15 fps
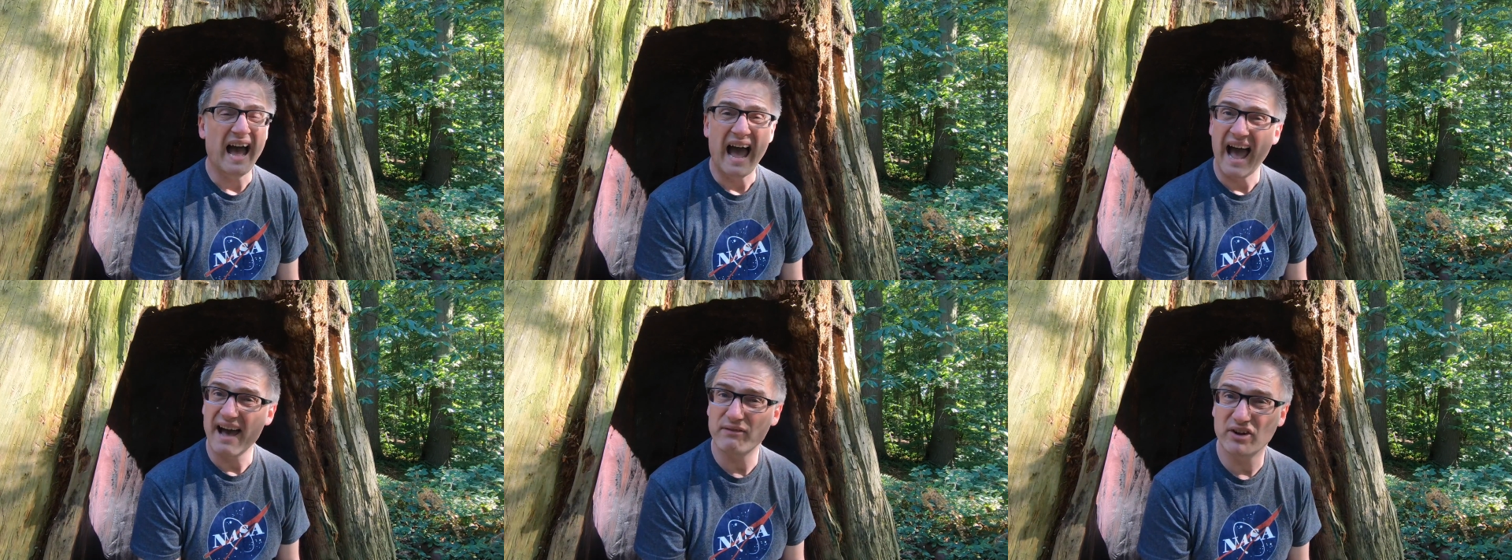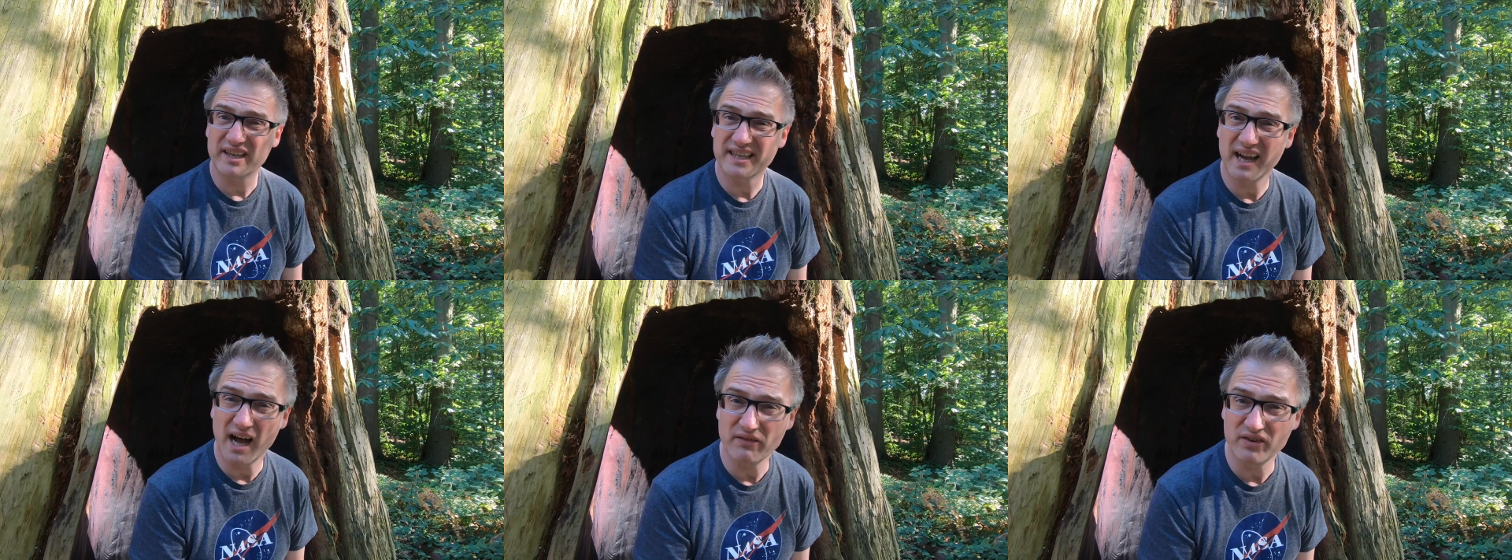Have I
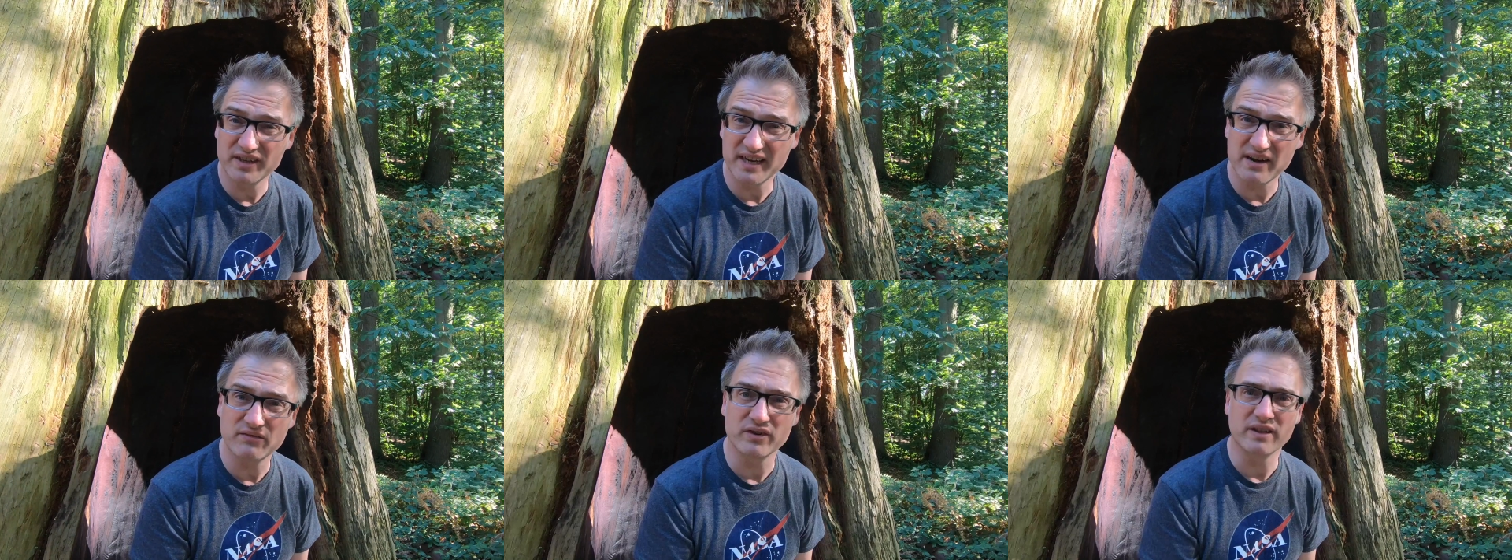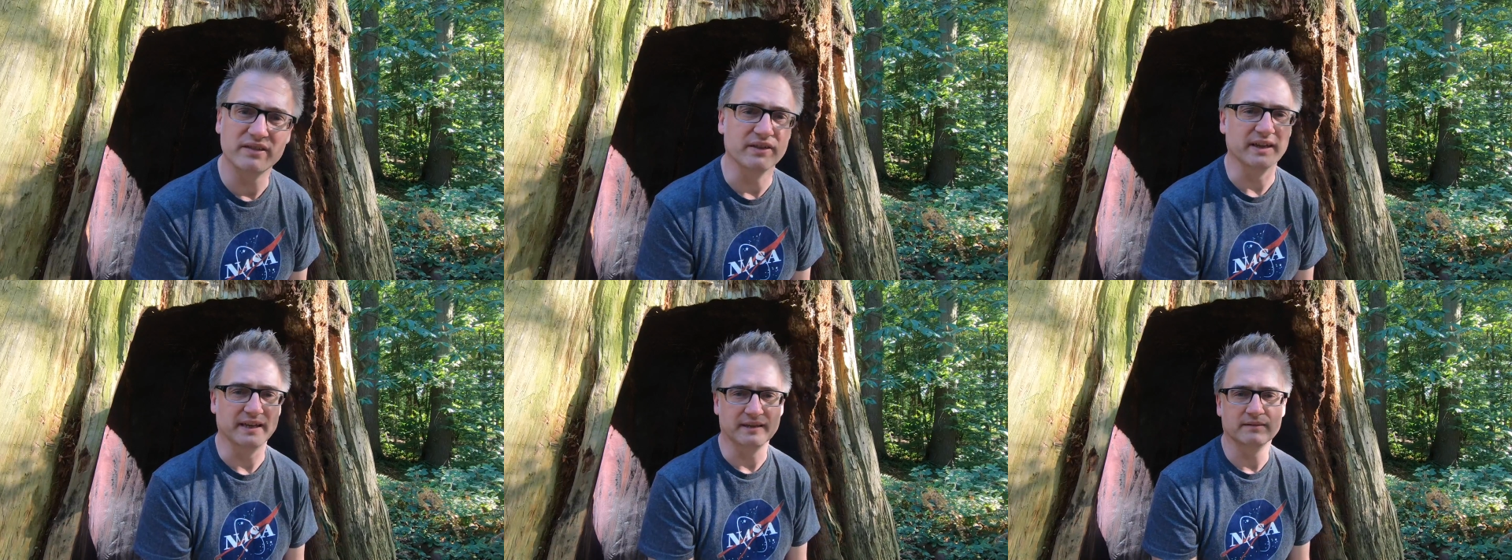covered
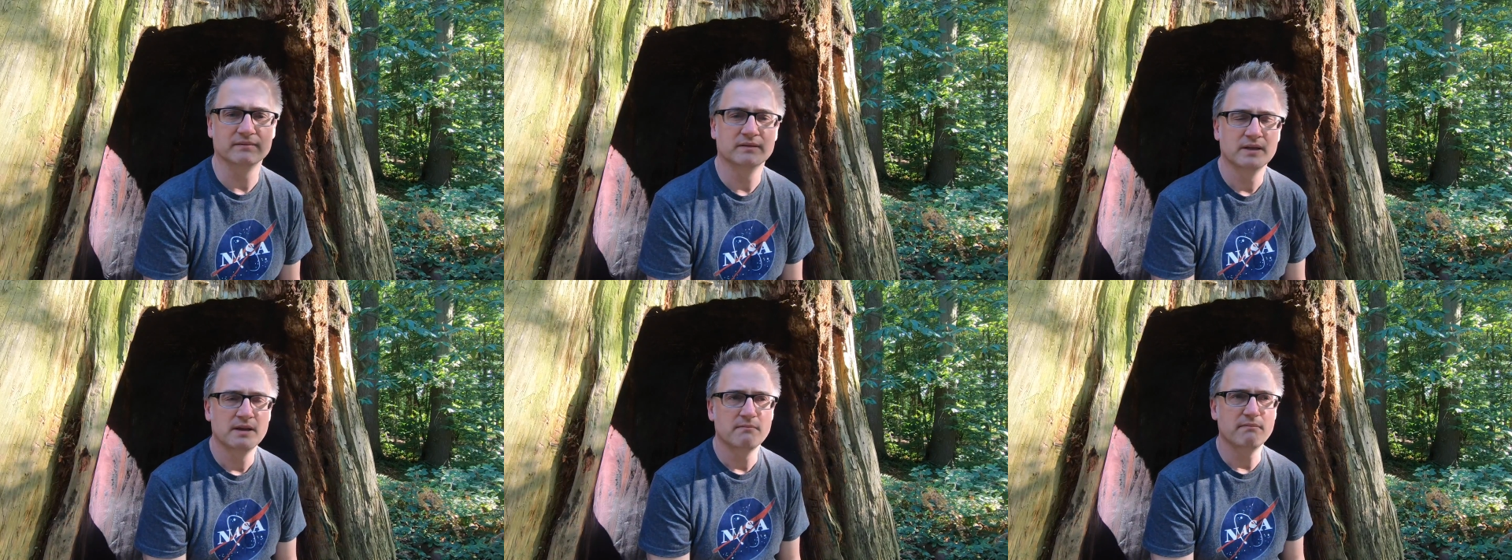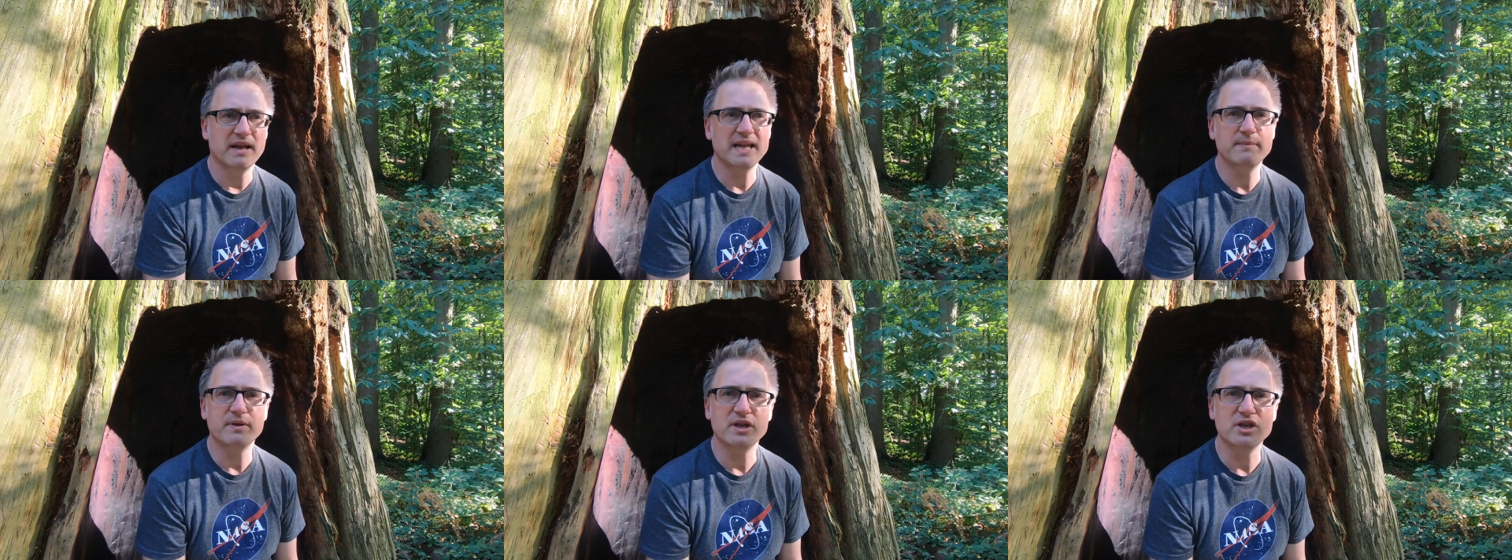everything?
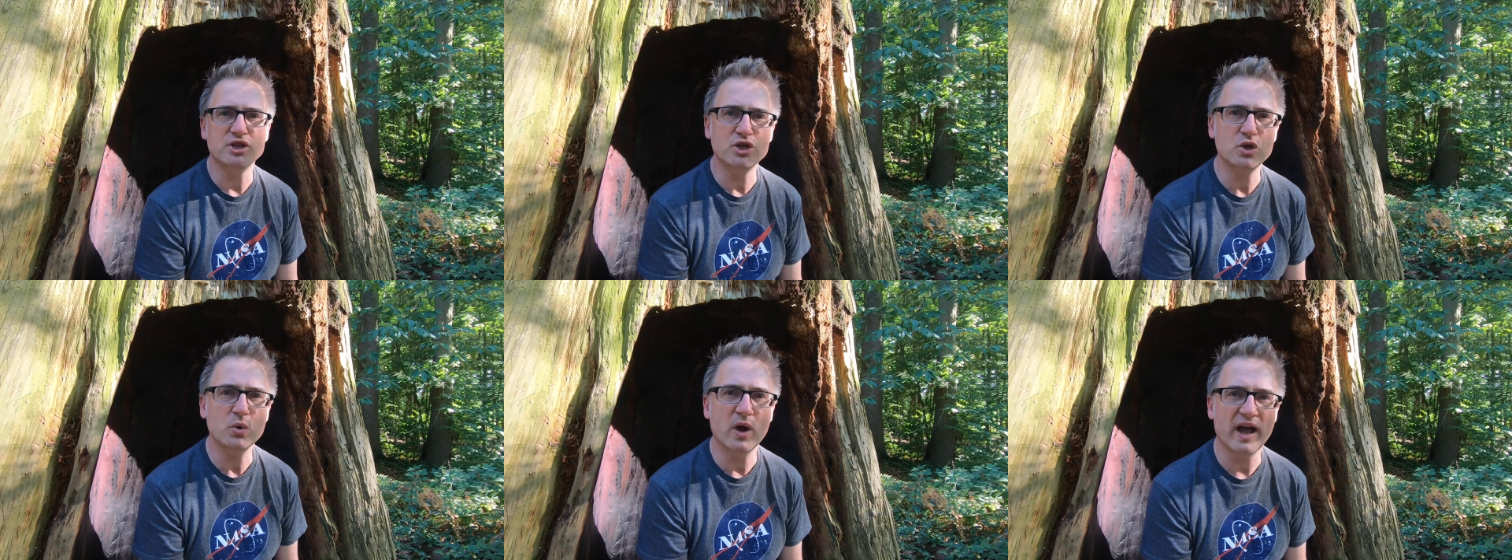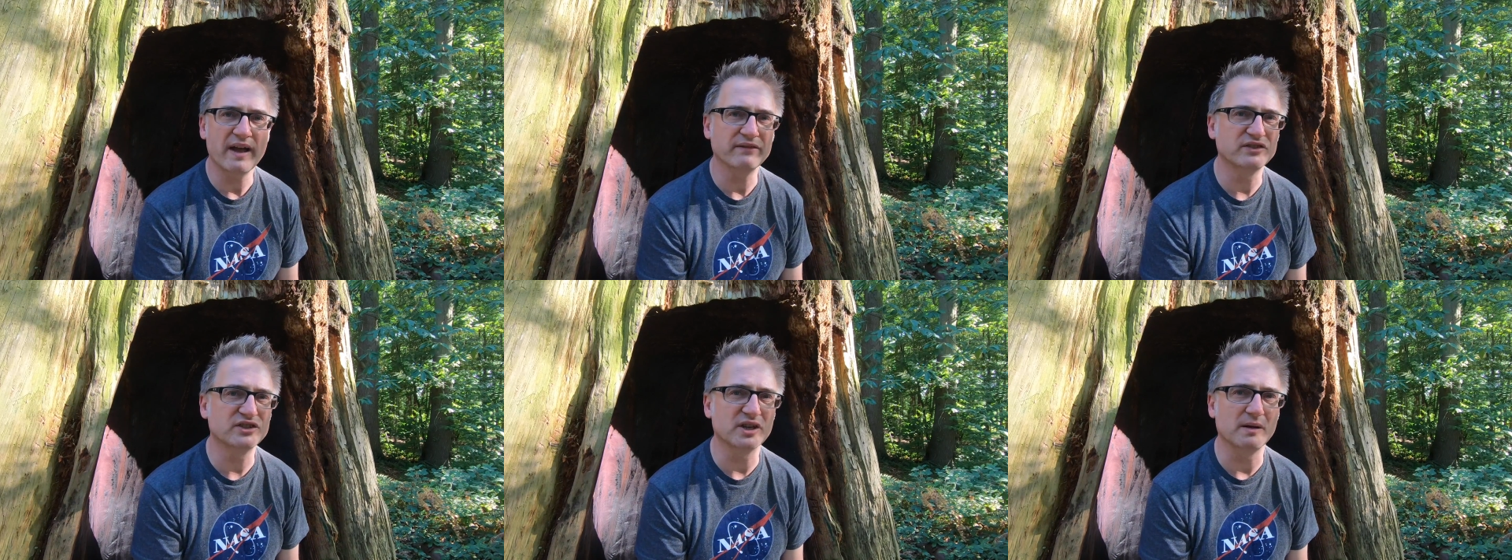Maybe you
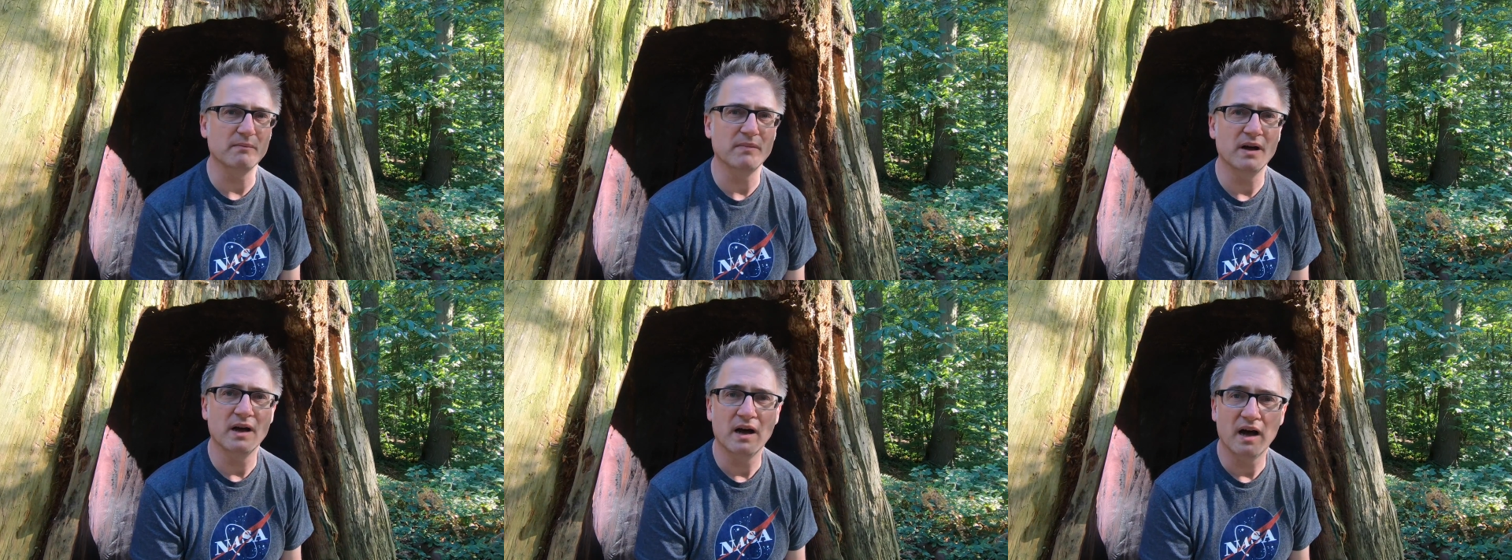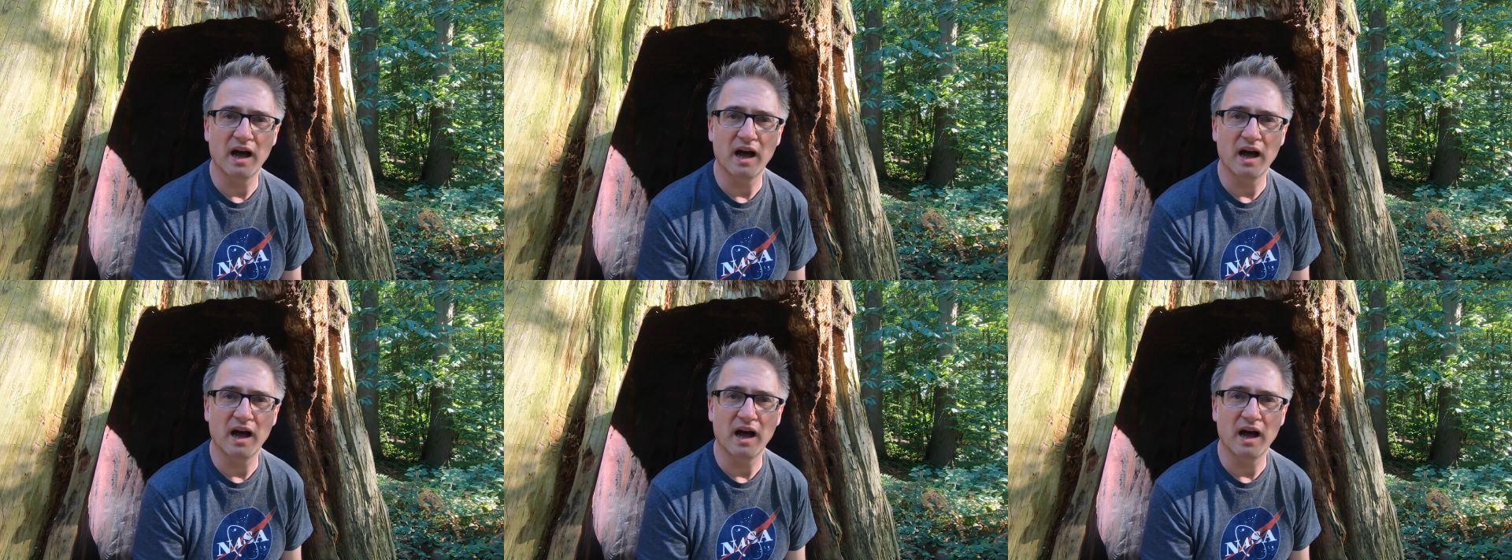have some